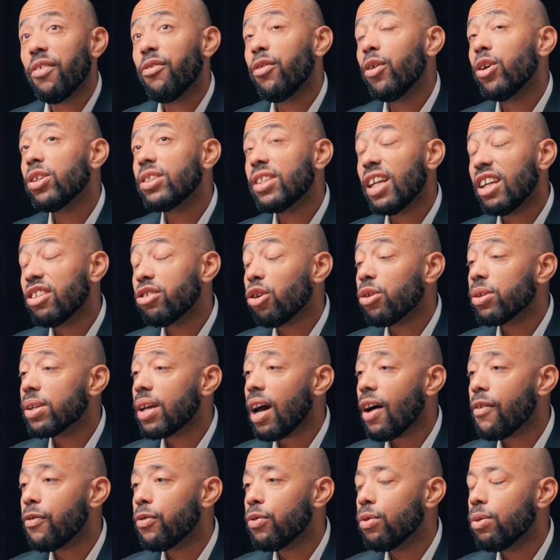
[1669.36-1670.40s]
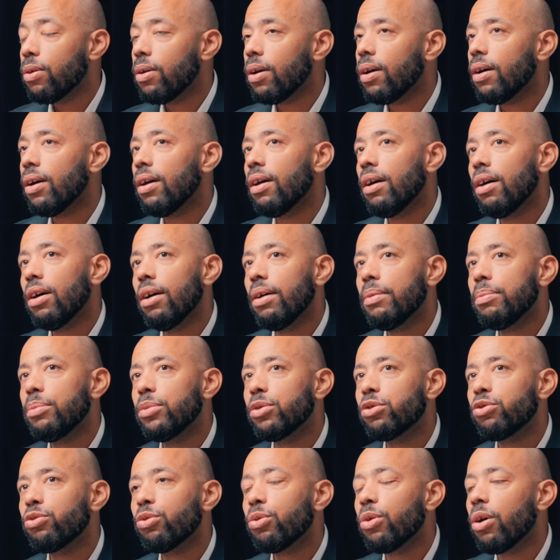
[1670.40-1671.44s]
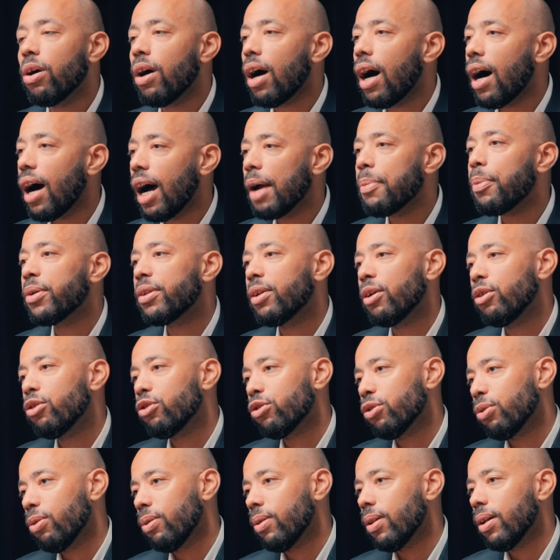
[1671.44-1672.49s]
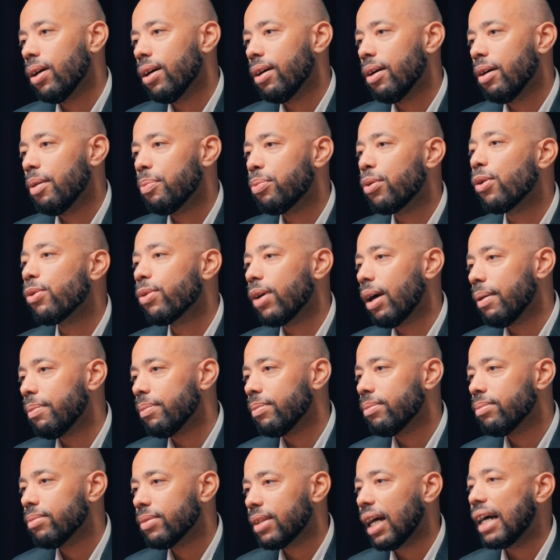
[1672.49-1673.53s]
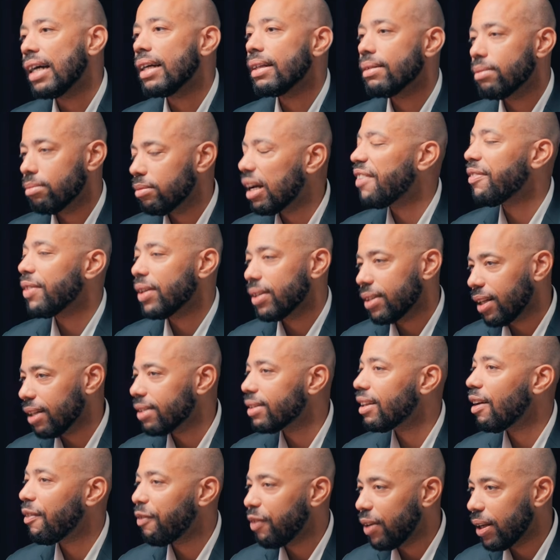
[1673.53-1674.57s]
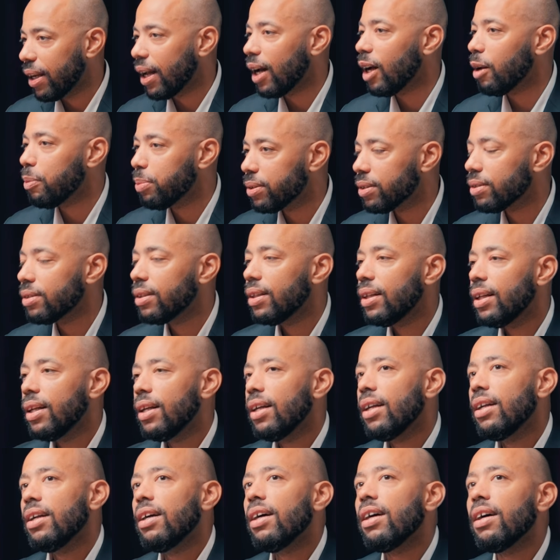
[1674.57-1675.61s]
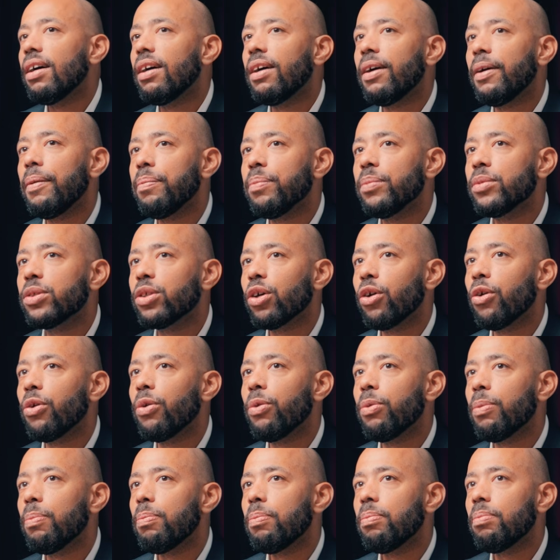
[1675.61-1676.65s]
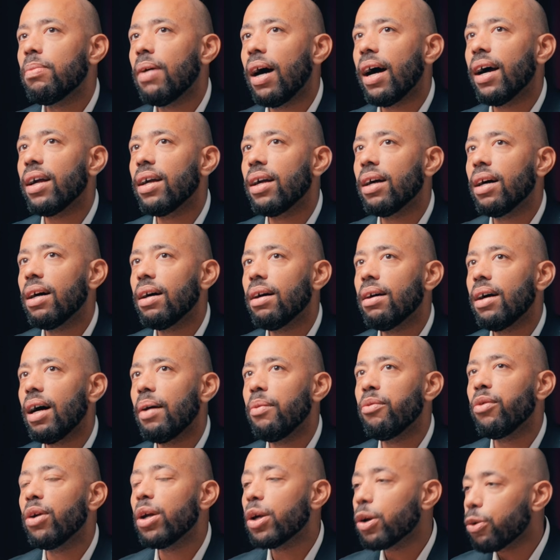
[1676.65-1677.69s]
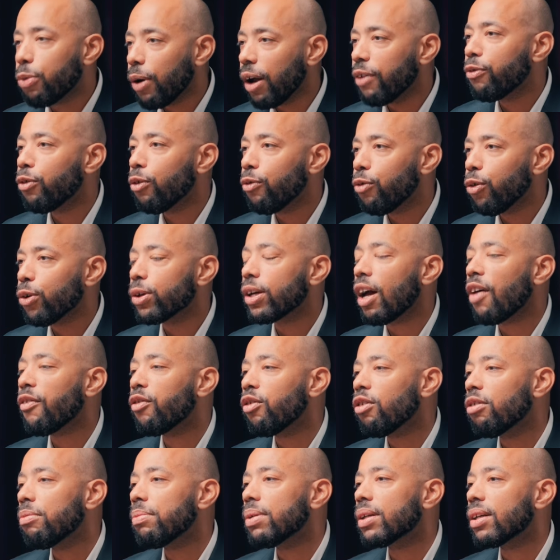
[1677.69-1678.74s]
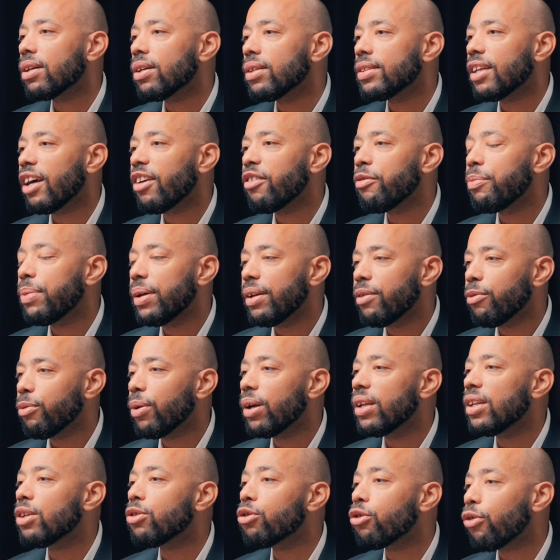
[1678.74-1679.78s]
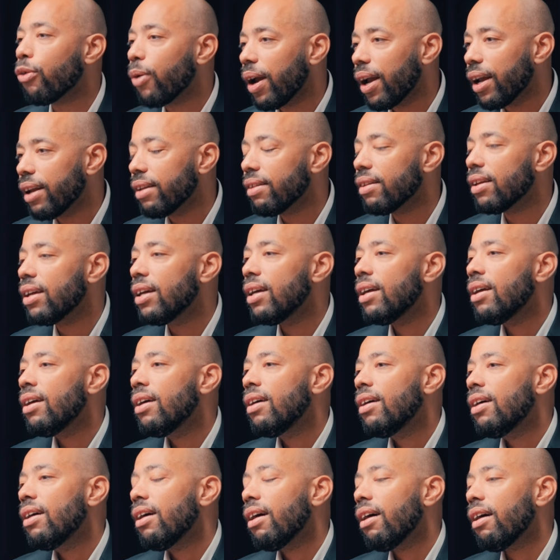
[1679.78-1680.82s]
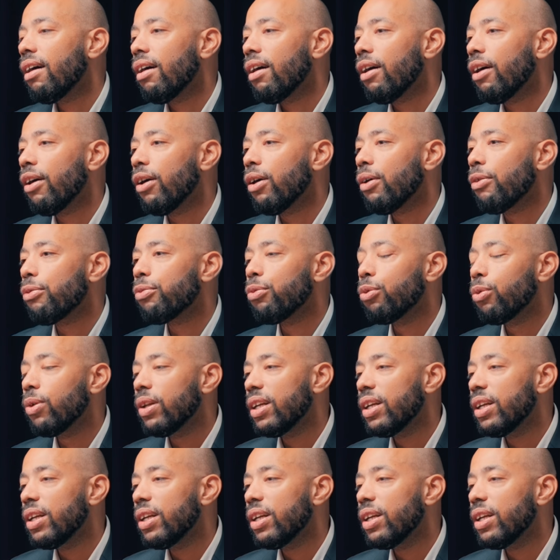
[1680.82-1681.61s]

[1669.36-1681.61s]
First, I joined Carrefour through a high potential program. That I think that definitely helps. So I'm very grateful for Carrefour because I've been really trained through